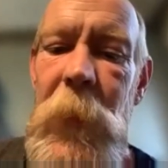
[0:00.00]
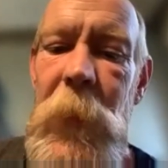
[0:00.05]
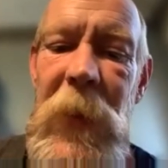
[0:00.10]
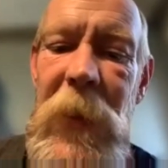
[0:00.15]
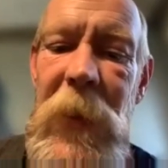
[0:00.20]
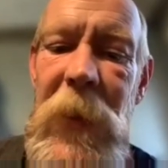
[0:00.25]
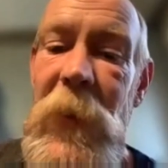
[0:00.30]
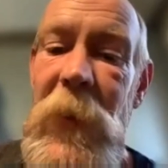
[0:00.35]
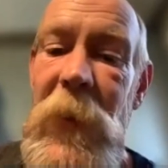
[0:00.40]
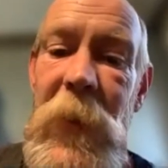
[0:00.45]
We
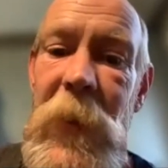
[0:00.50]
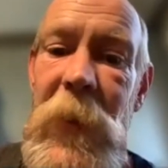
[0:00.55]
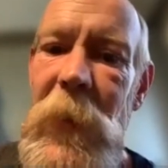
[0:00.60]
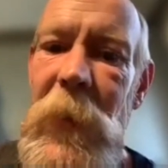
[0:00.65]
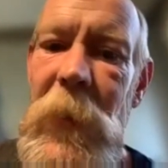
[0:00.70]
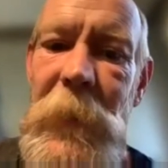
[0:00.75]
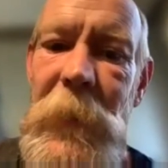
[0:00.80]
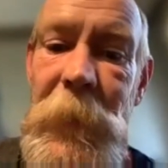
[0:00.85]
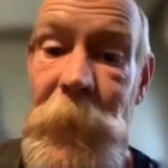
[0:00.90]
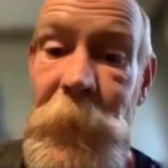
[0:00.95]
can
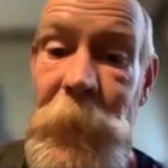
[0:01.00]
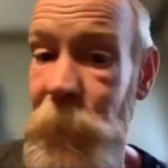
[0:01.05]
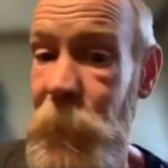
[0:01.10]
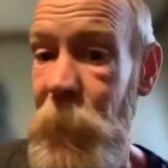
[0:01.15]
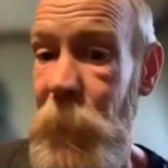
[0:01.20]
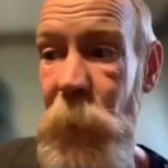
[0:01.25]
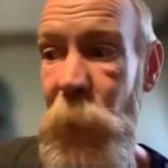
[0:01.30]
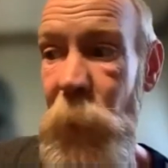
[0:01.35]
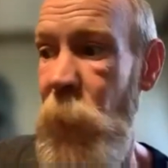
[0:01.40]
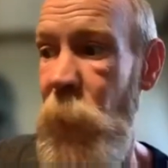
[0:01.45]
all
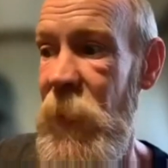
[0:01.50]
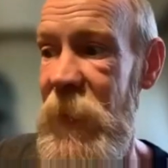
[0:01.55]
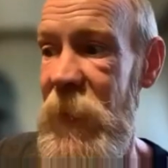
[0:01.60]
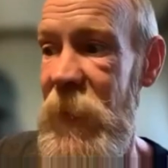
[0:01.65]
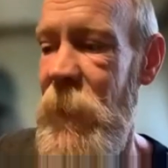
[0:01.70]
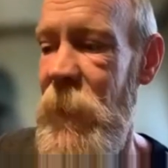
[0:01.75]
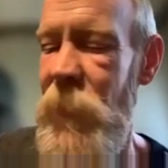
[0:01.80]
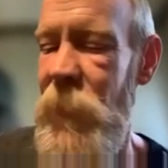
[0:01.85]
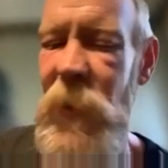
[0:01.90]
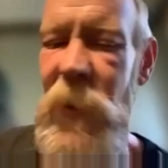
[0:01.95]
put
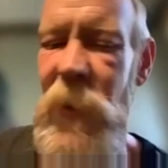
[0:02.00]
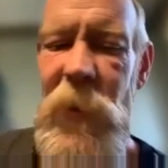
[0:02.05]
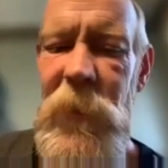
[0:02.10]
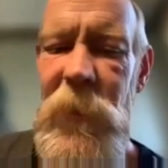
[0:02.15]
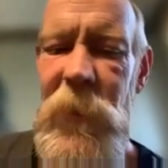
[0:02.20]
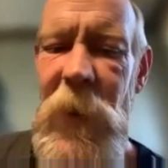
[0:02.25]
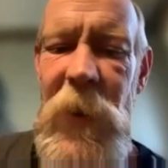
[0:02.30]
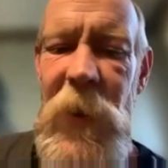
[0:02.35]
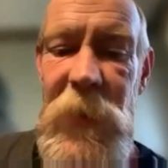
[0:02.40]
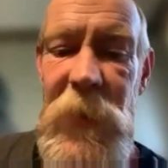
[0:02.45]
together the golf
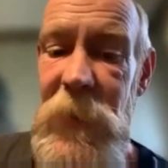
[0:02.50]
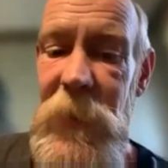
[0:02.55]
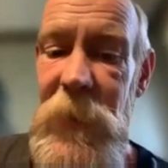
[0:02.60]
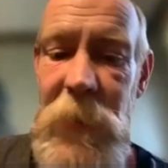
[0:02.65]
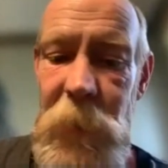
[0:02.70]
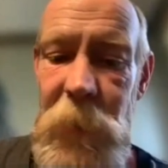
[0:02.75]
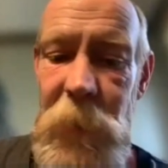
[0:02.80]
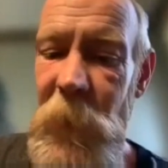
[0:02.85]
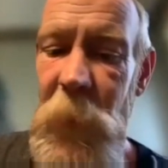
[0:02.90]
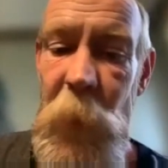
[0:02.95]
carts,
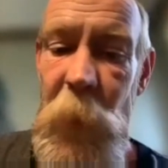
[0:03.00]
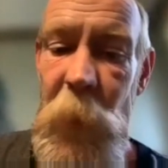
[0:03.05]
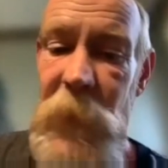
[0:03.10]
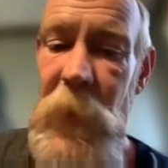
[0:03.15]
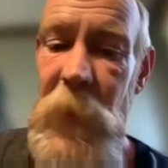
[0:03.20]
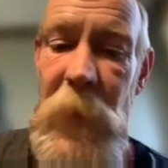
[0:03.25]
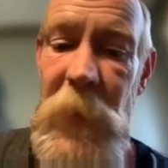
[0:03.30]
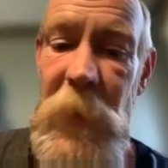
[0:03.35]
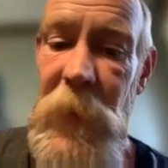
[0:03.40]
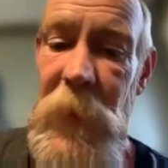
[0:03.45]
floor
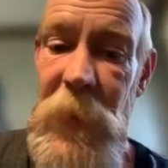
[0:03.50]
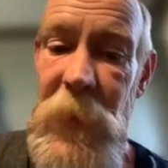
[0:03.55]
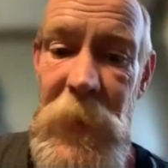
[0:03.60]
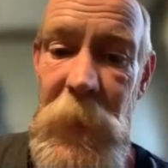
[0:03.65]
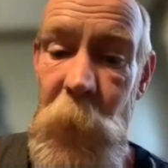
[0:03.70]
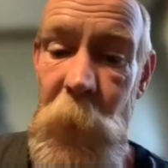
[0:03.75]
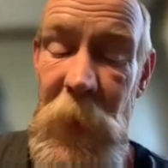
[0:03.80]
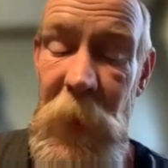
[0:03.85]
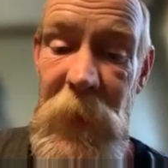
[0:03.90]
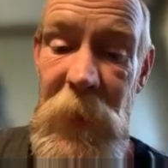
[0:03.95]
scrubbers,
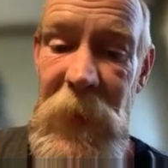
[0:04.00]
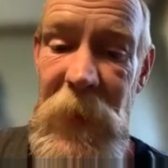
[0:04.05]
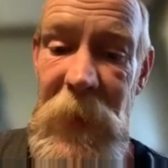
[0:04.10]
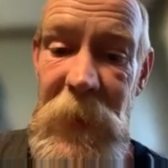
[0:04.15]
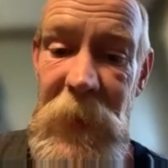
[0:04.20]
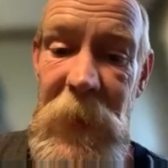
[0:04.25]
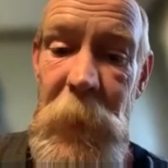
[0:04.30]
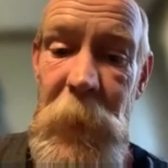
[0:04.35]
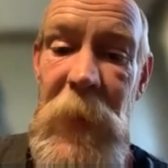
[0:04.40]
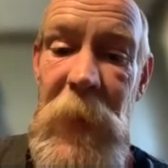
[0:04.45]
weird
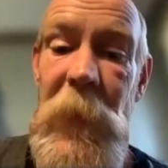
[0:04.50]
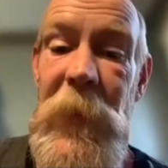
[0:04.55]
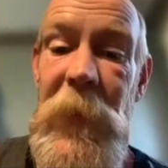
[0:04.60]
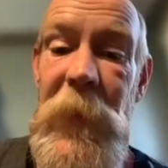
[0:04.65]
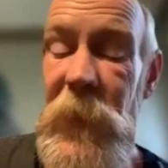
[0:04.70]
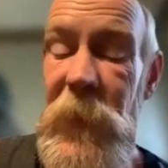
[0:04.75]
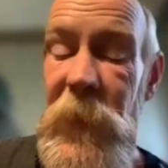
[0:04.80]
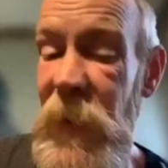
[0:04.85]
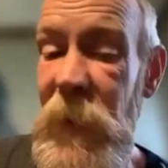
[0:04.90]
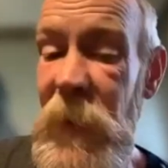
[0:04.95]
things that people
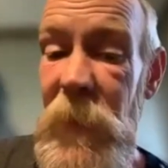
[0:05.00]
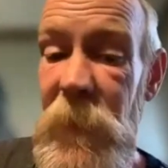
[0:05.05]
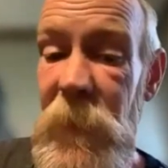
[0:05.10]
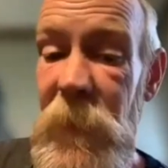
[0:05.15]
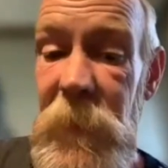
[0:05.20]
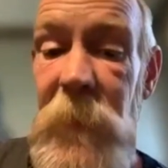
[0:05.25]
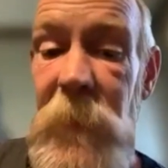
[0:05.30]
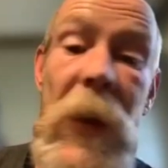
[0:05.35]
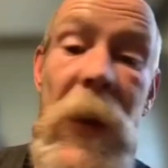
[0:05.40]
don't think of.